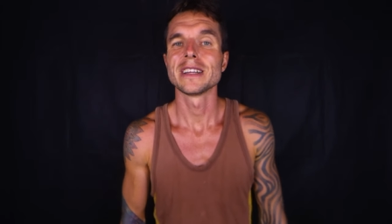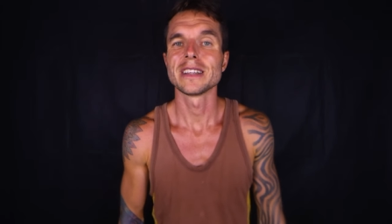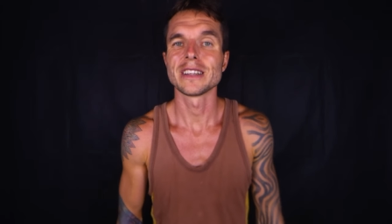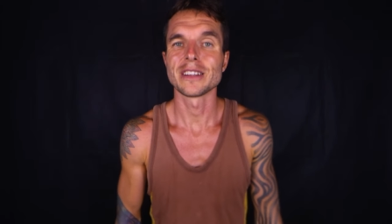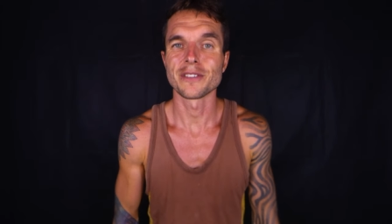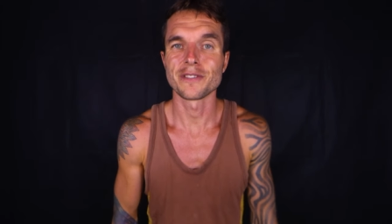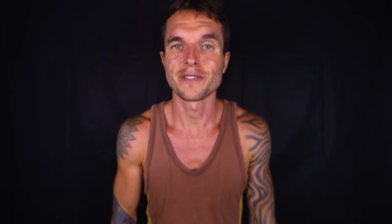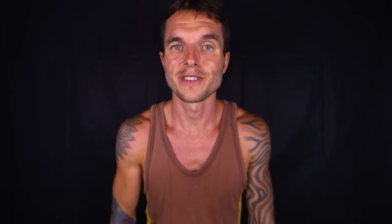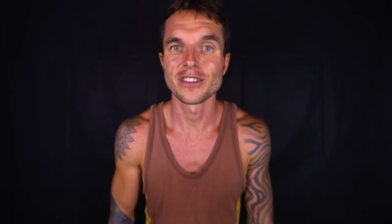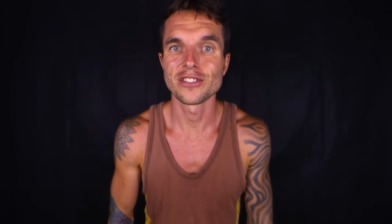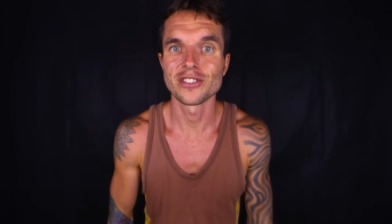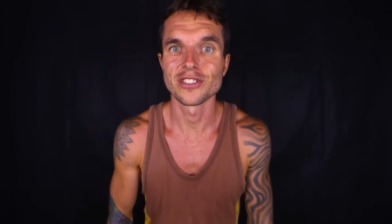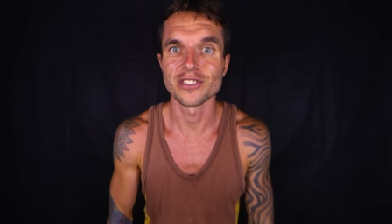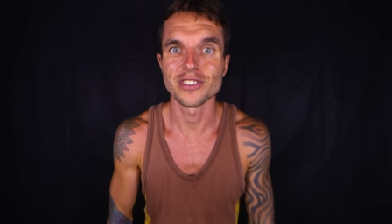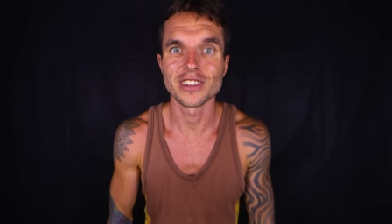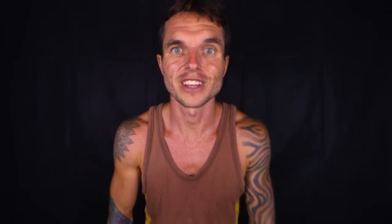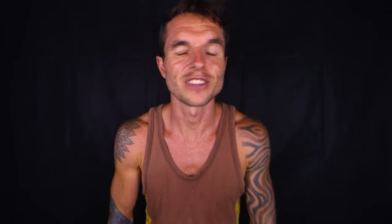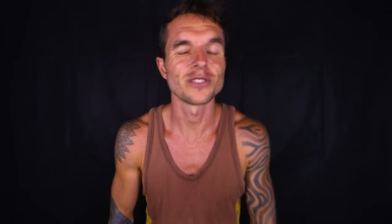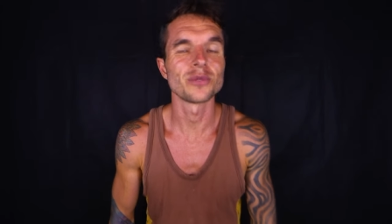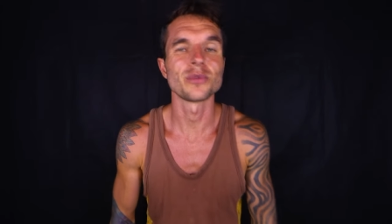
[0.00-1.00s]

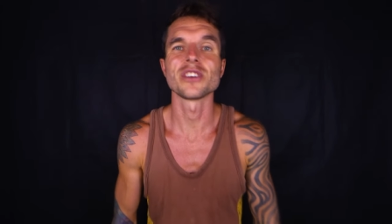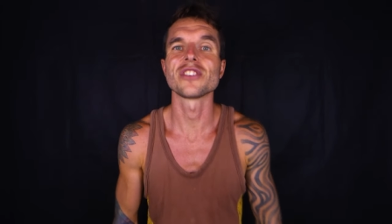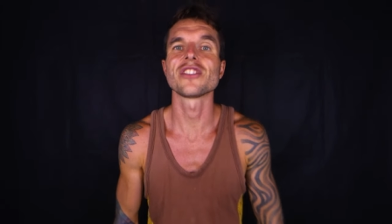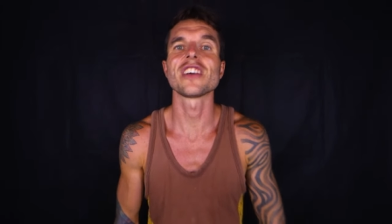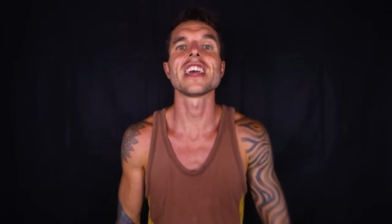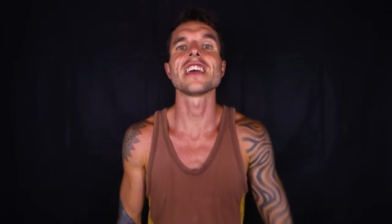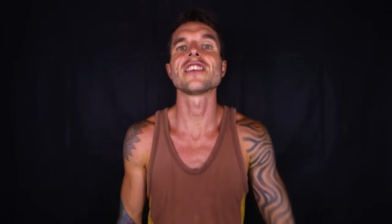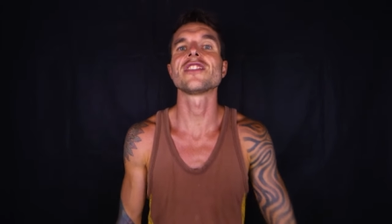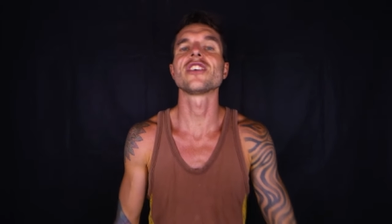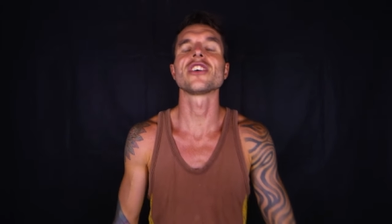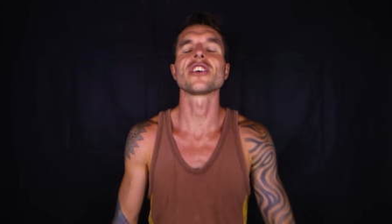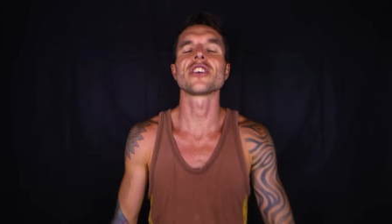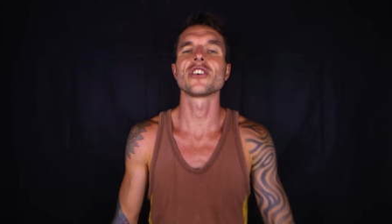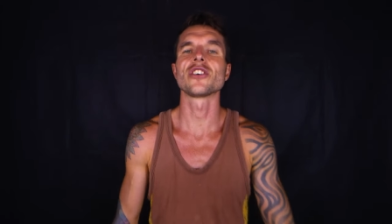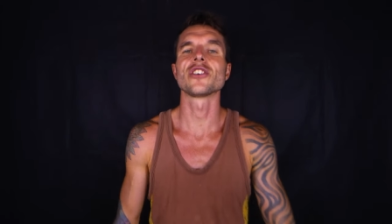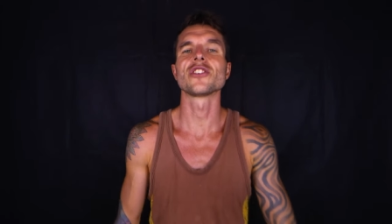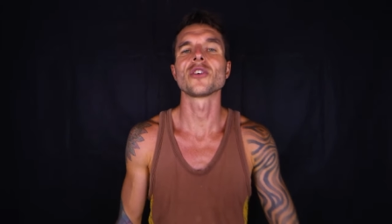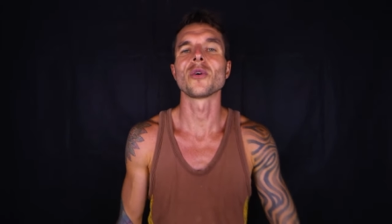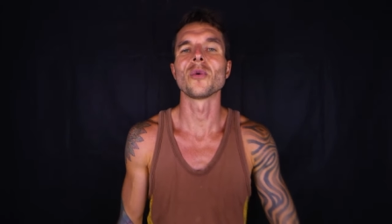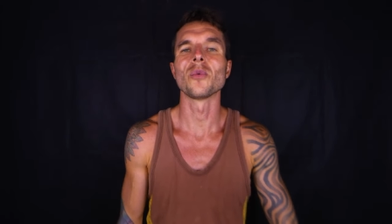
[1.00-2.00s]
deficiencies, which isn't
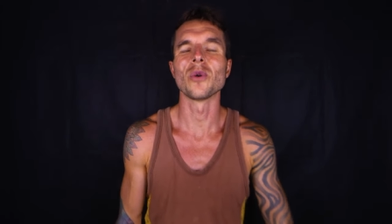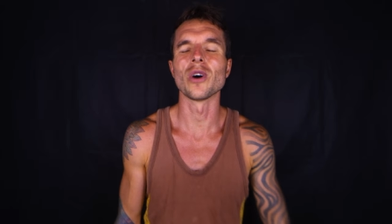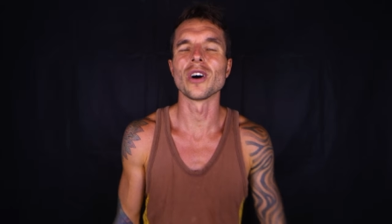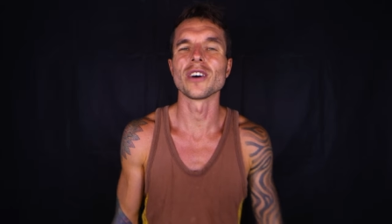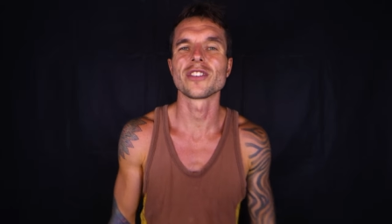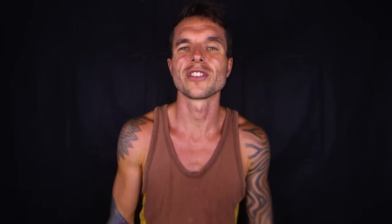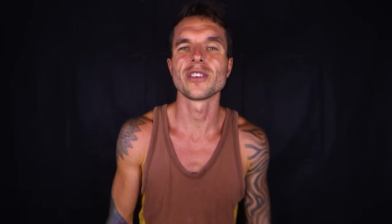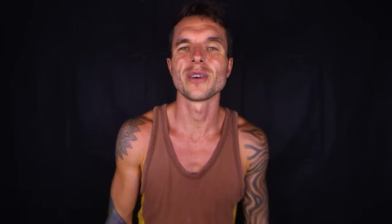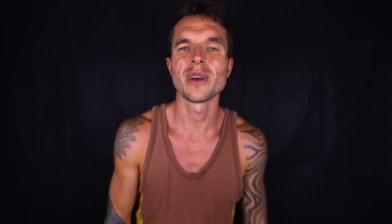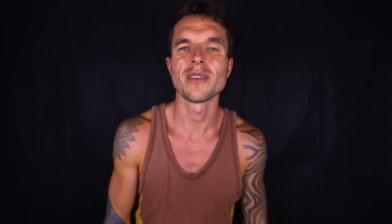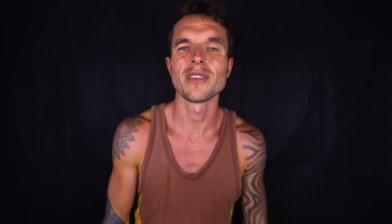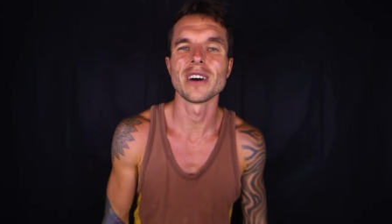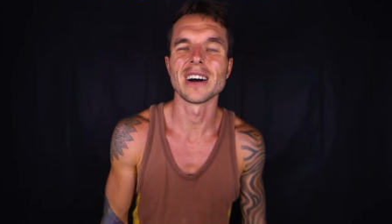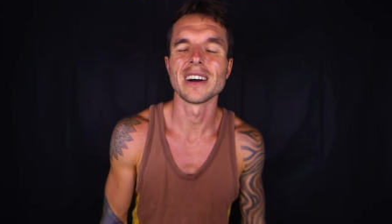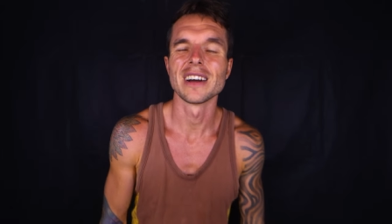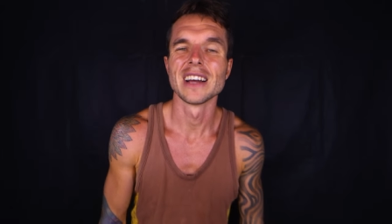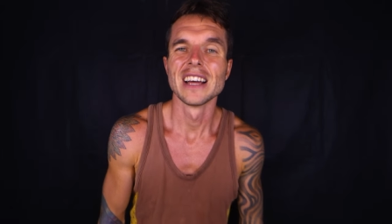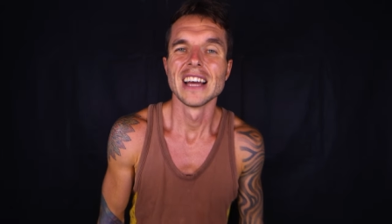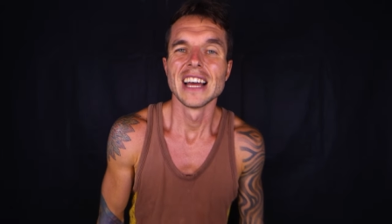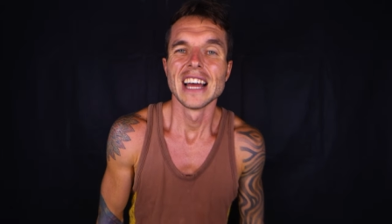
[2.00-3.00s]
good whatsoever.